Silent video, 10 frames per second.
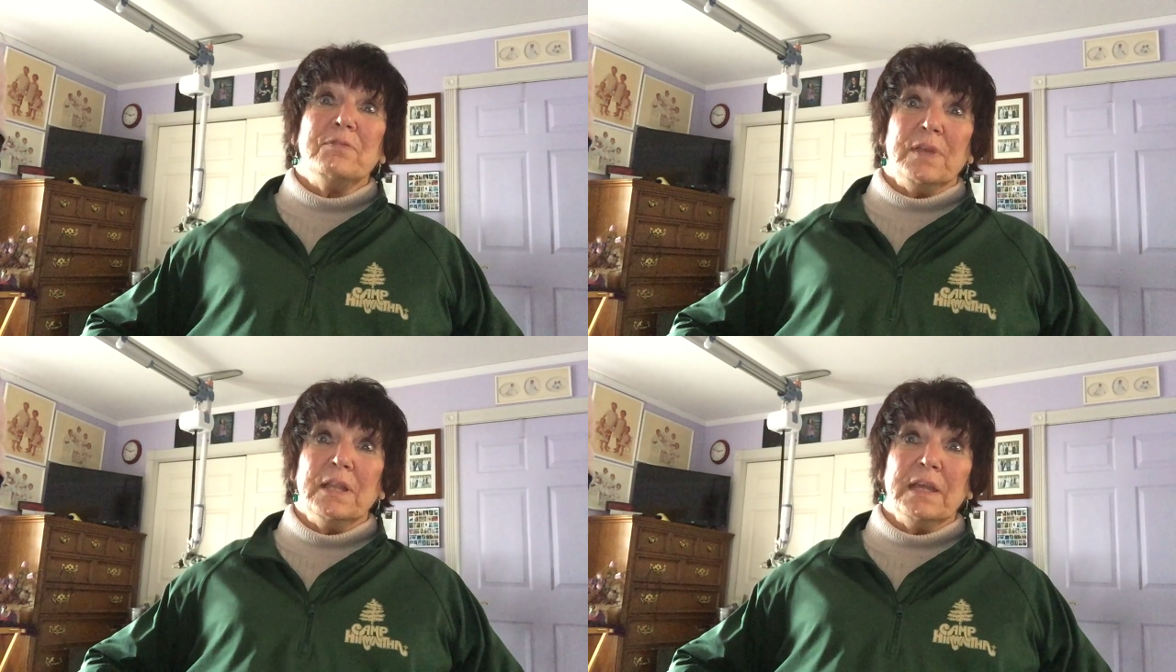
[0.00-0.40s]

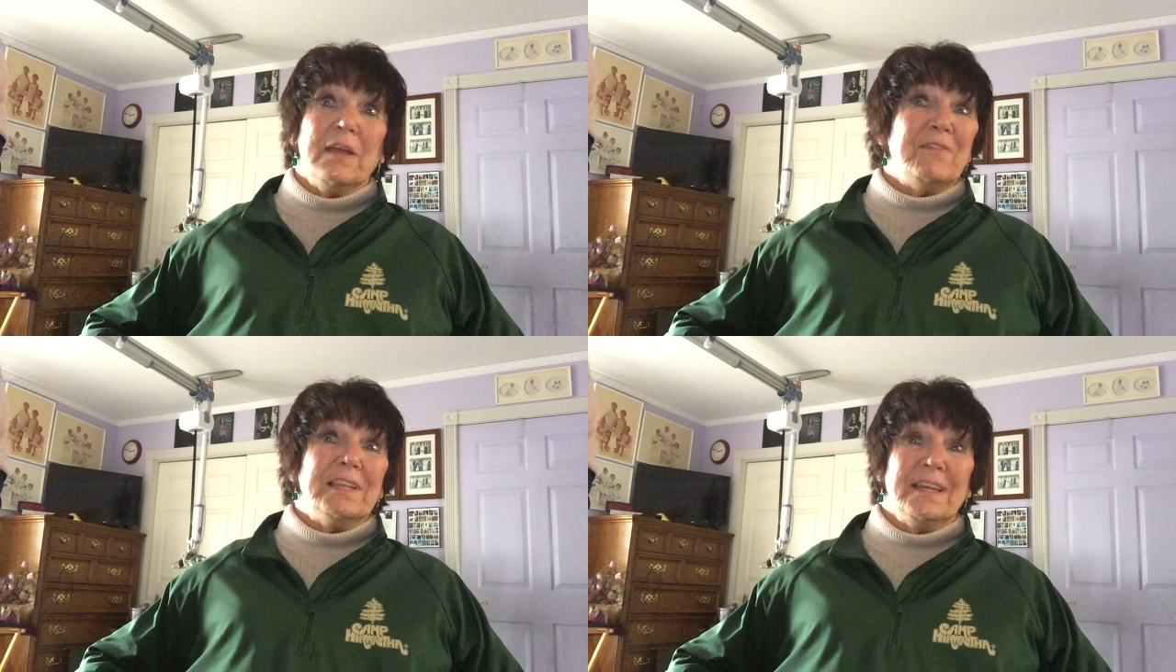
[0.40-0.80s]

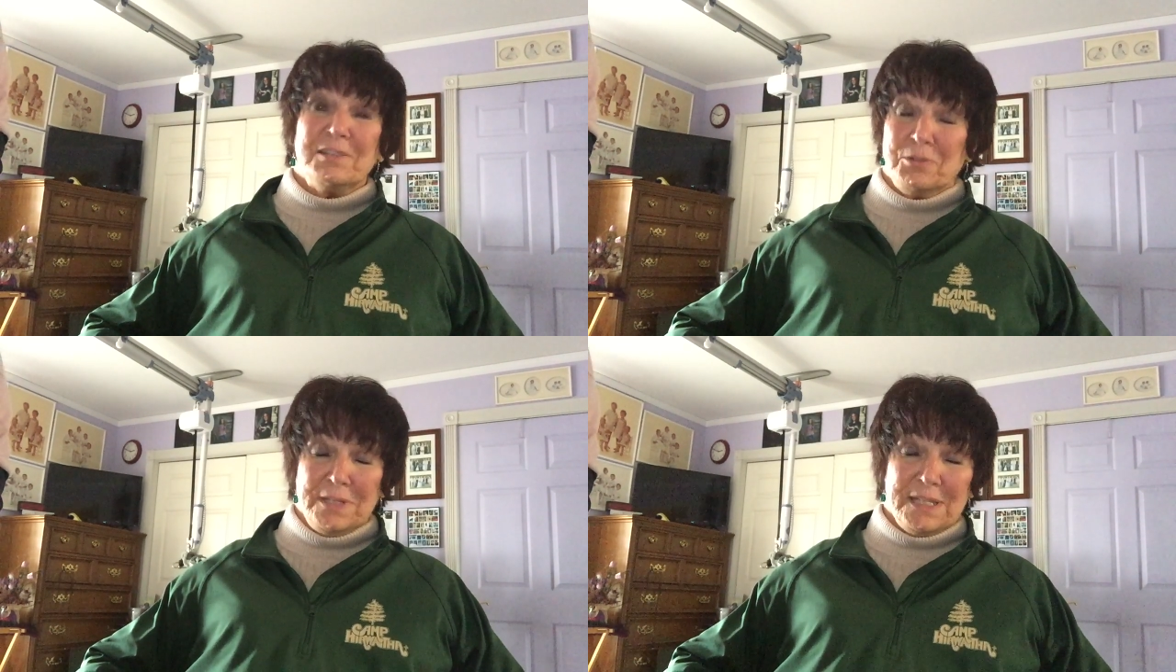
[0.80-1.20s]
feeling of
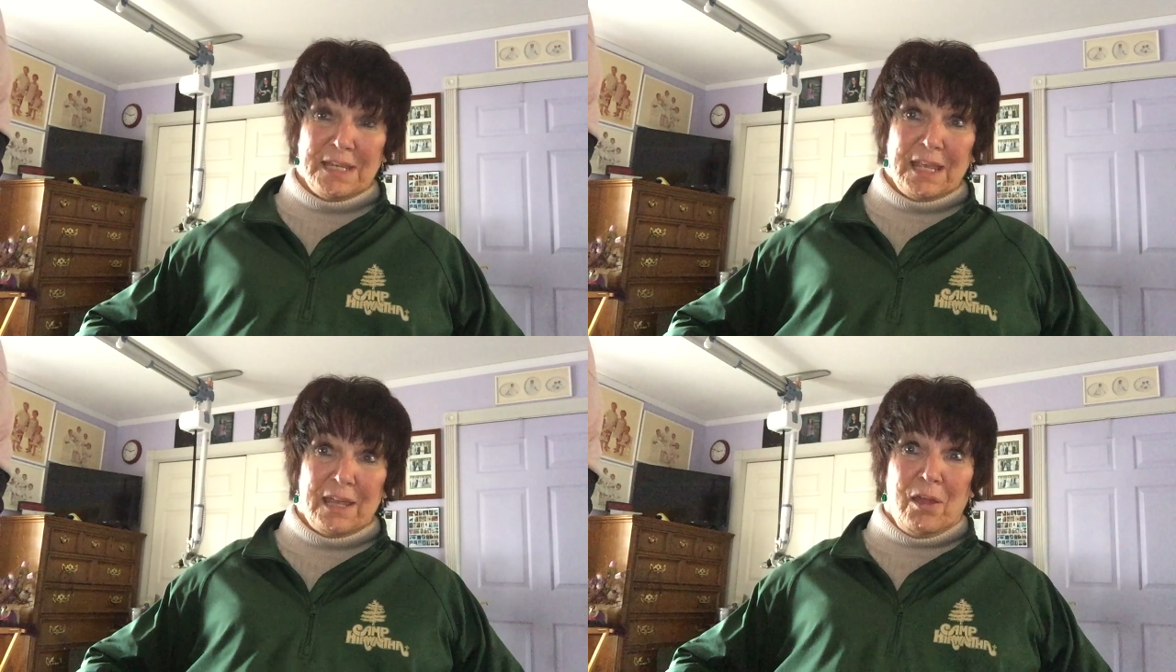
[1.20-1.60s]

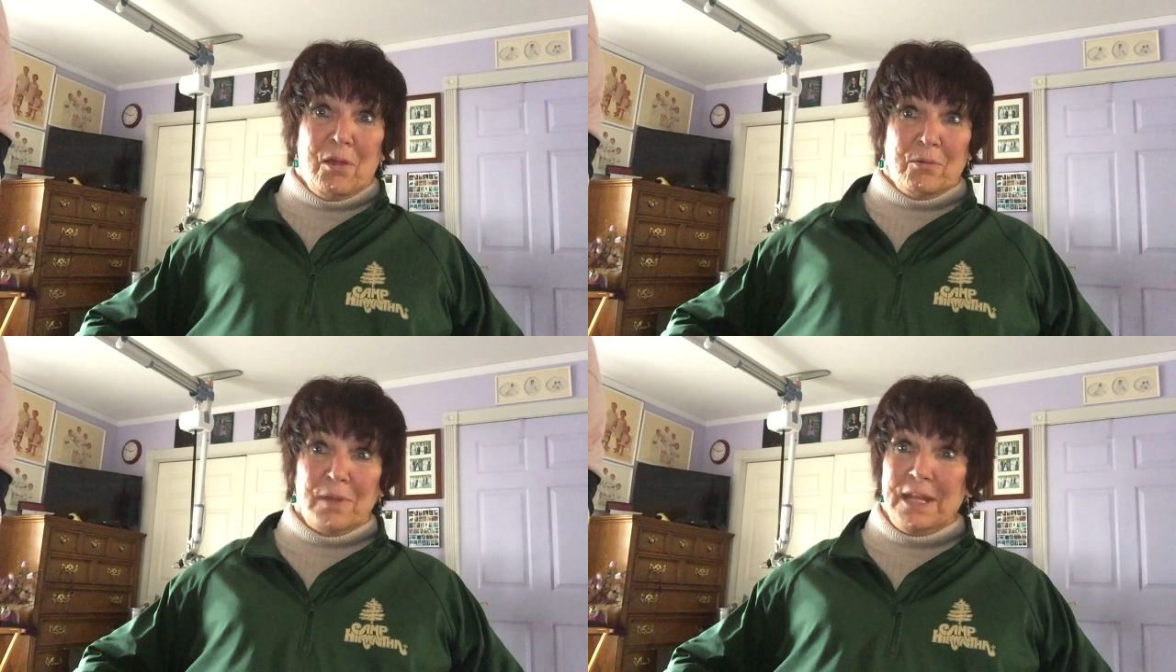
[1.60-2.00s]
electricity
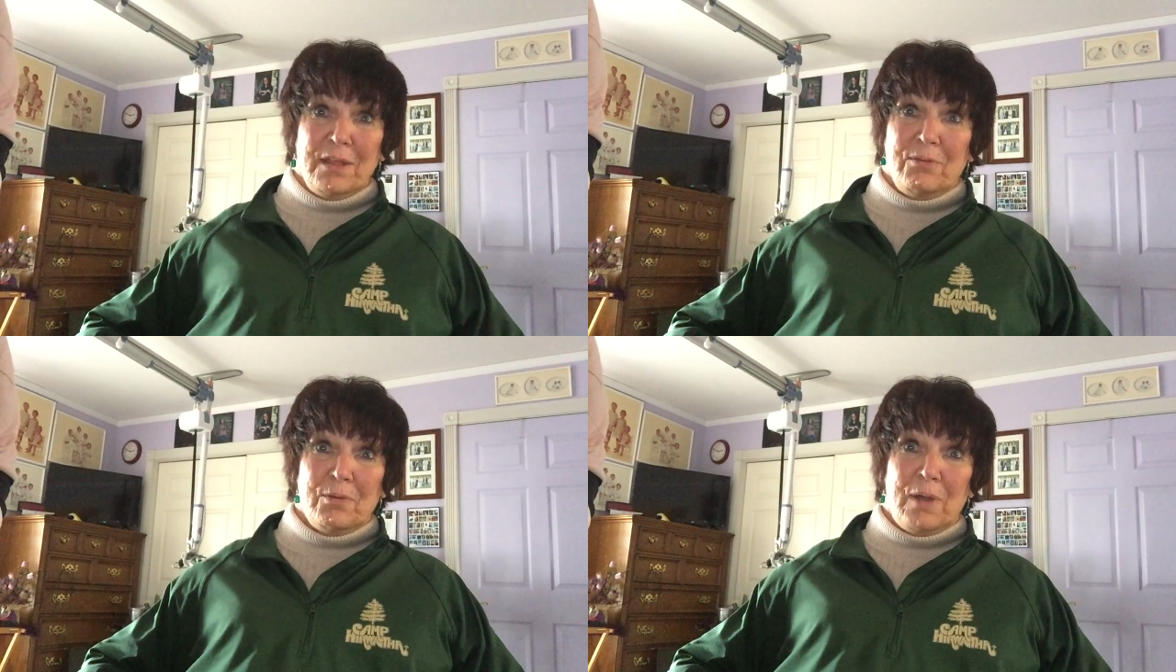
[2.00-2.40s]

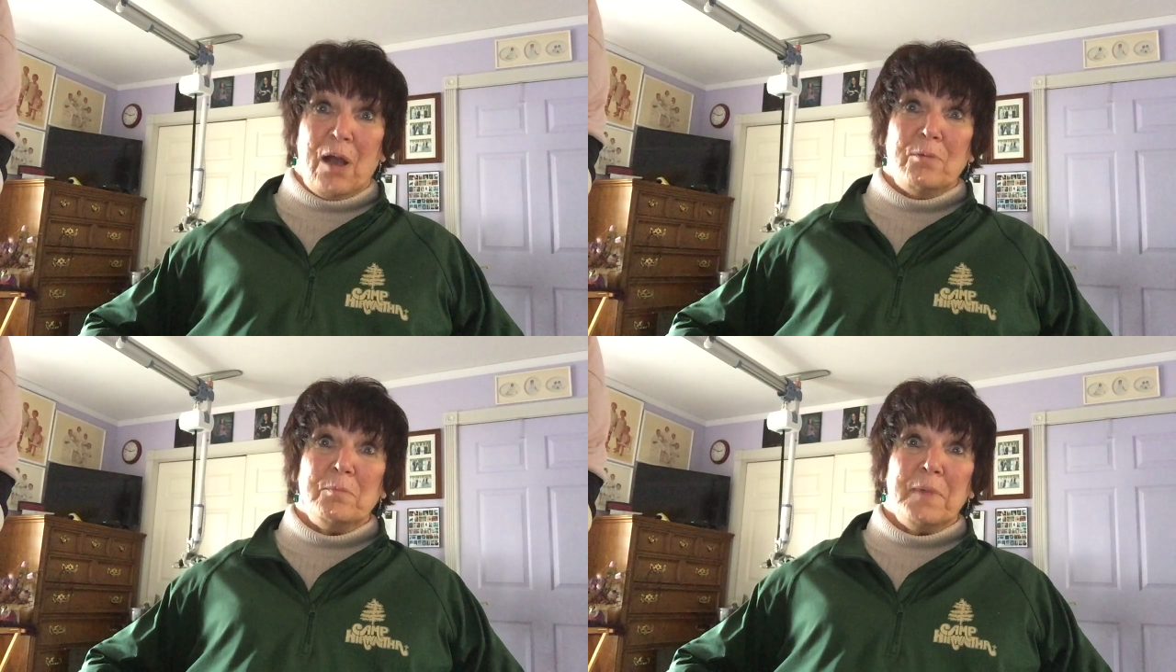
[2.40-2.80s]
running
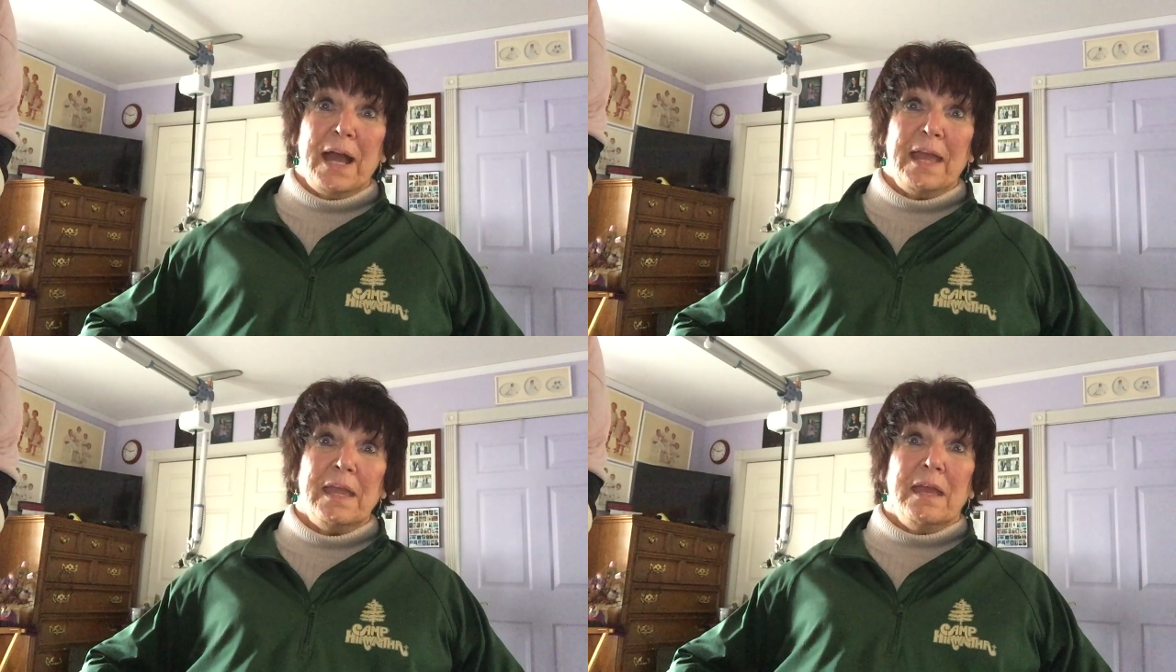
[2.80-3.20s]
throughout
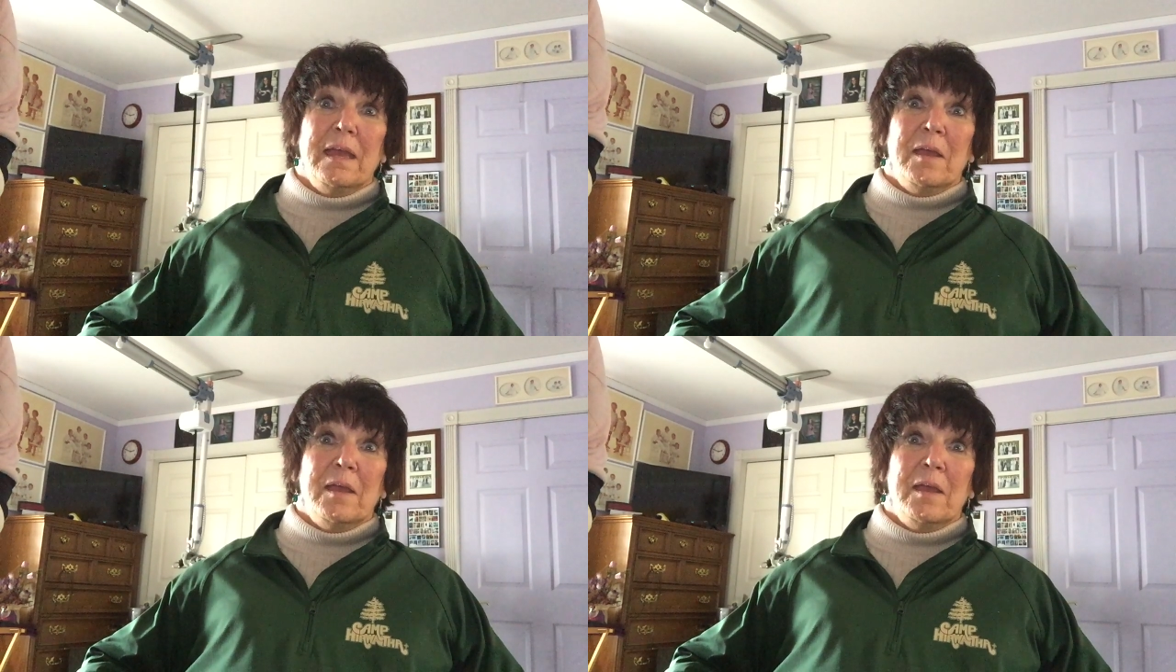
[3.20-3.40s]
my